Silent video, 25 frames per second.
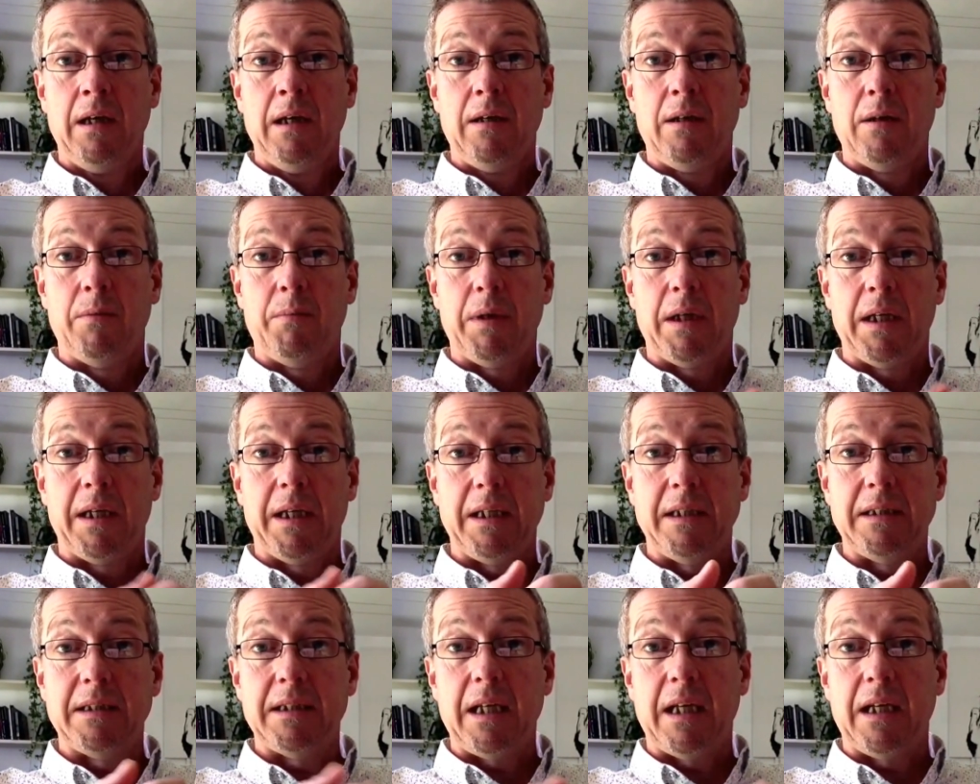the
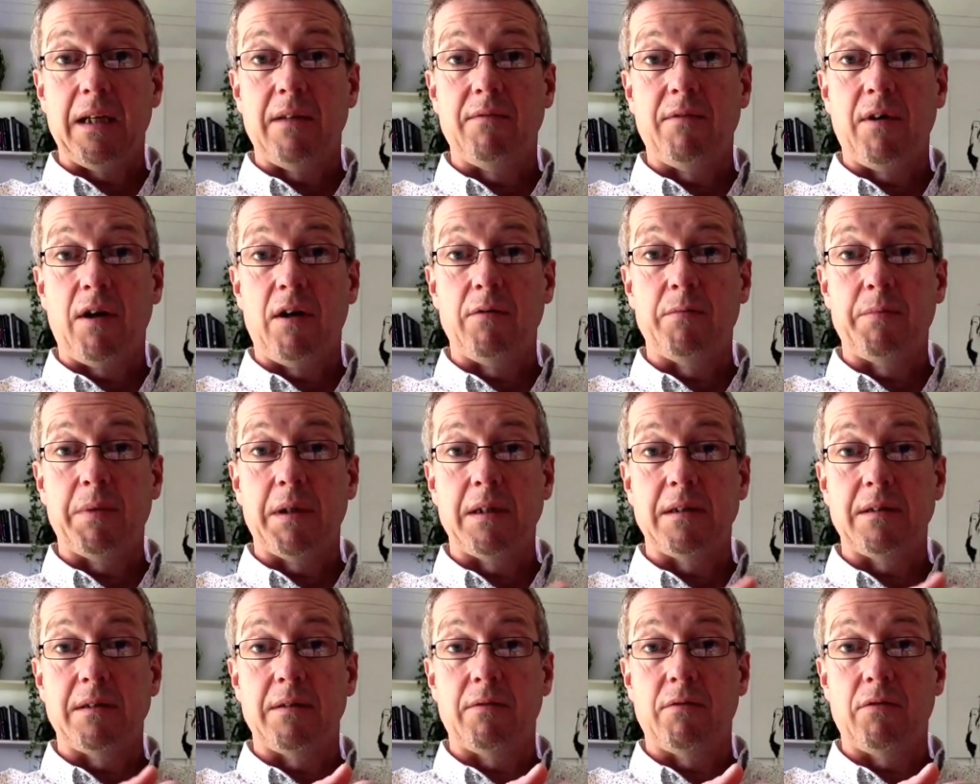police get involved
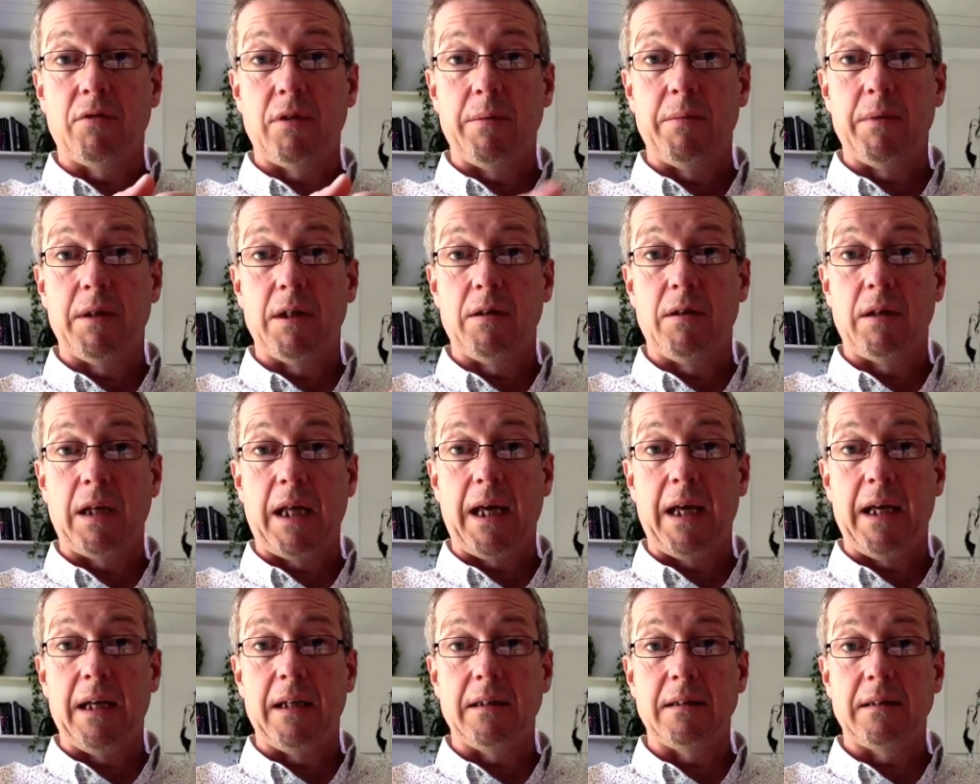because of criminal
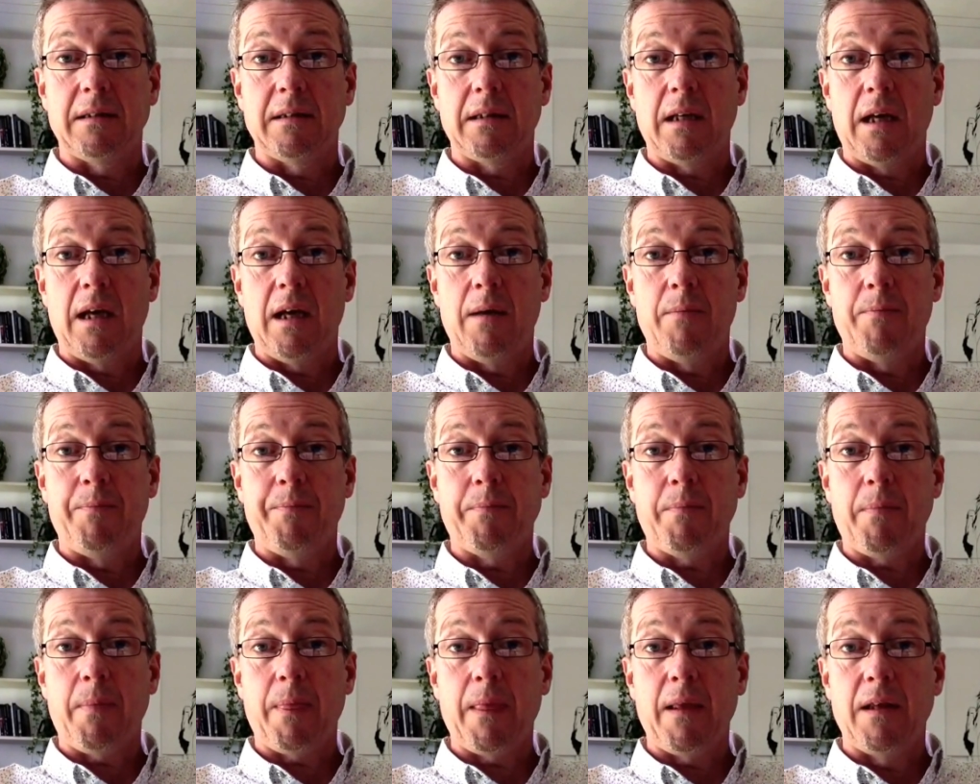acts. Um,
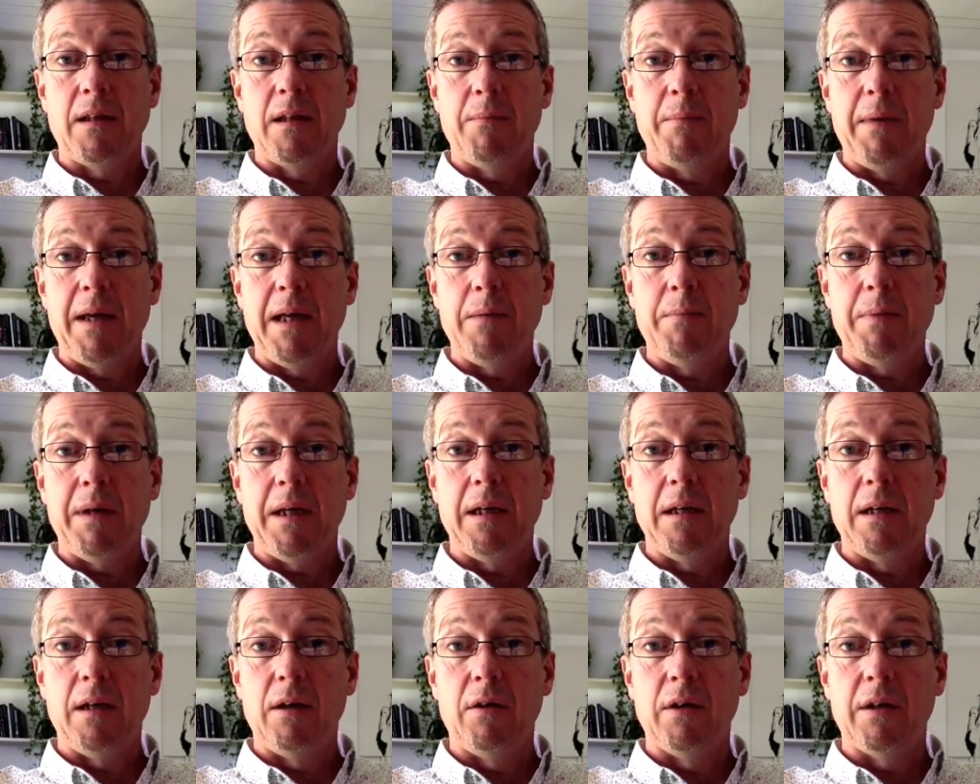there may be a
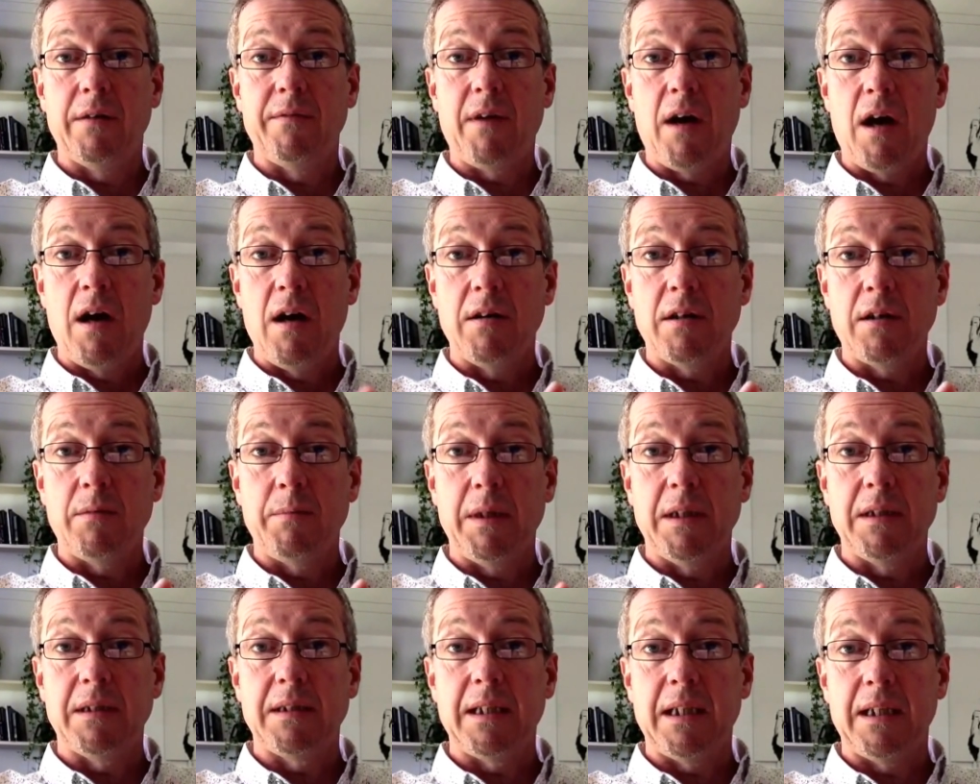lot of
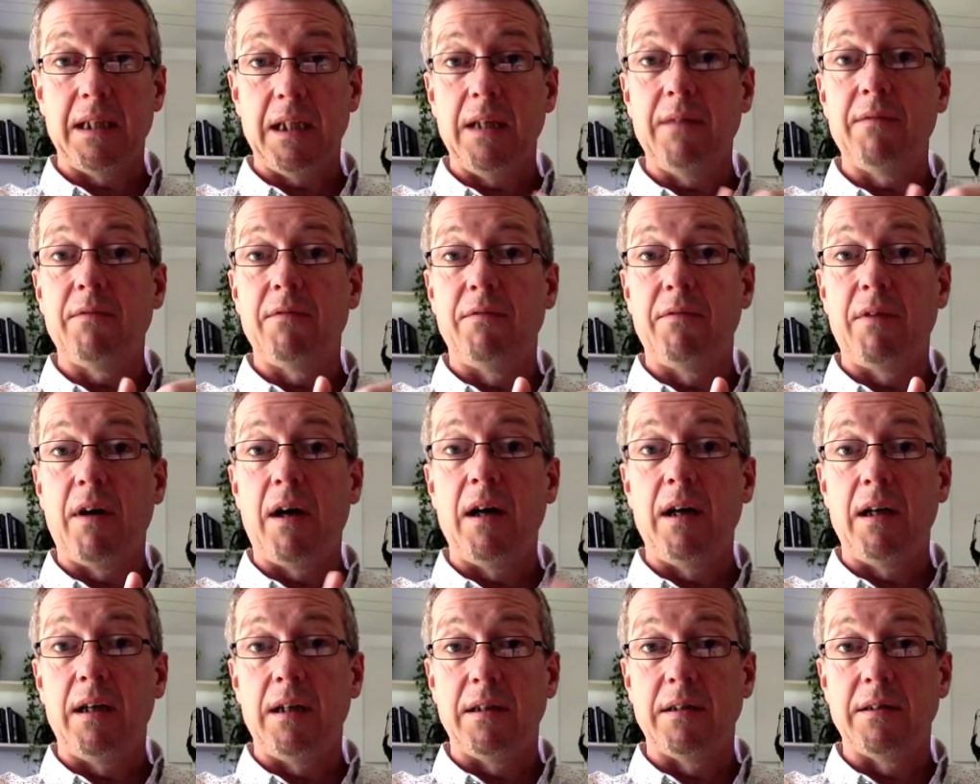arguments and even
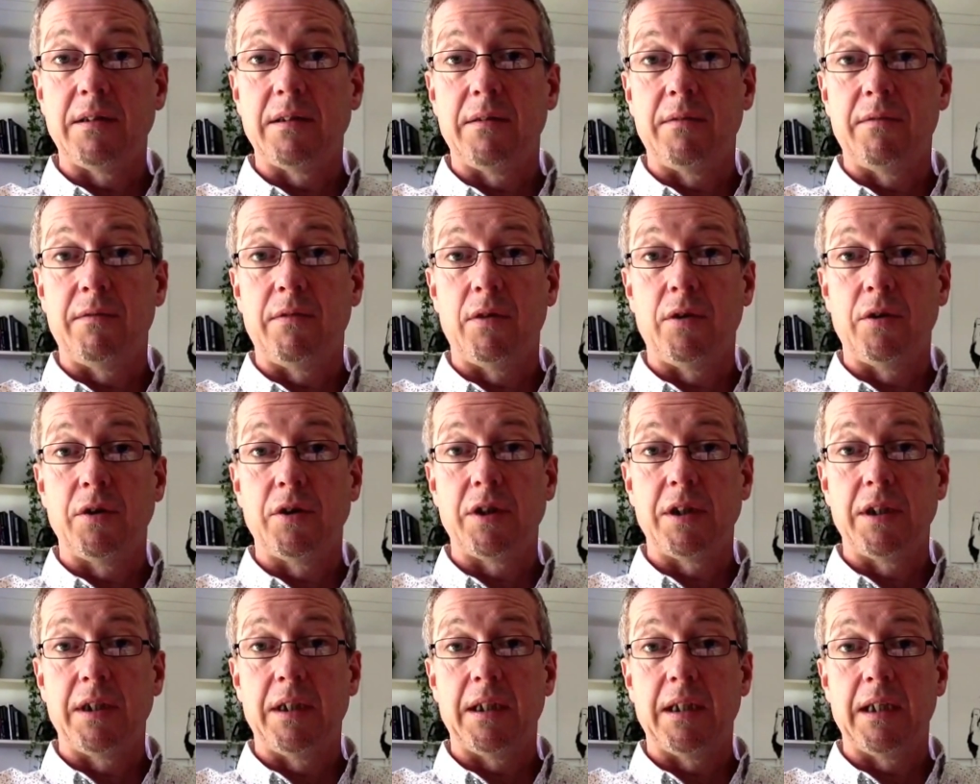violence,
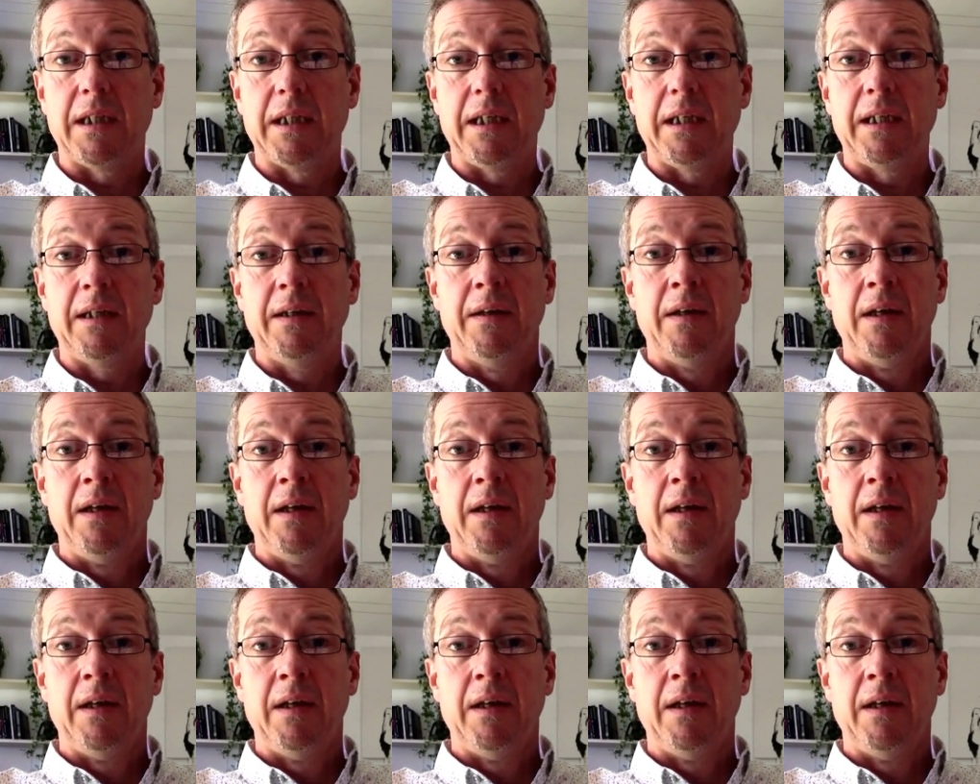unfortunately.